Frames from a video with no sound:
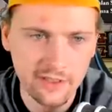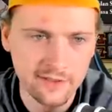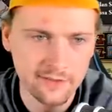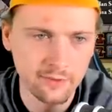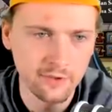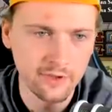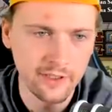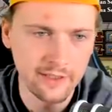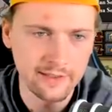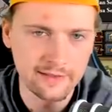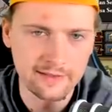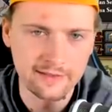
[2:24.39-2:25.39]
So I'm
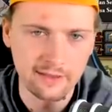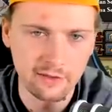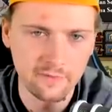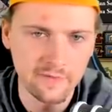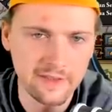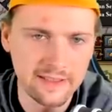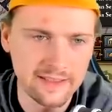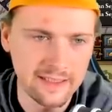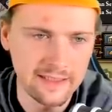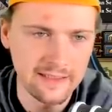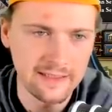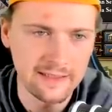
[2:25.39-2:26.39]
gonna start with
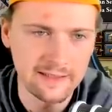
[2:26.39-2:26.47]
stating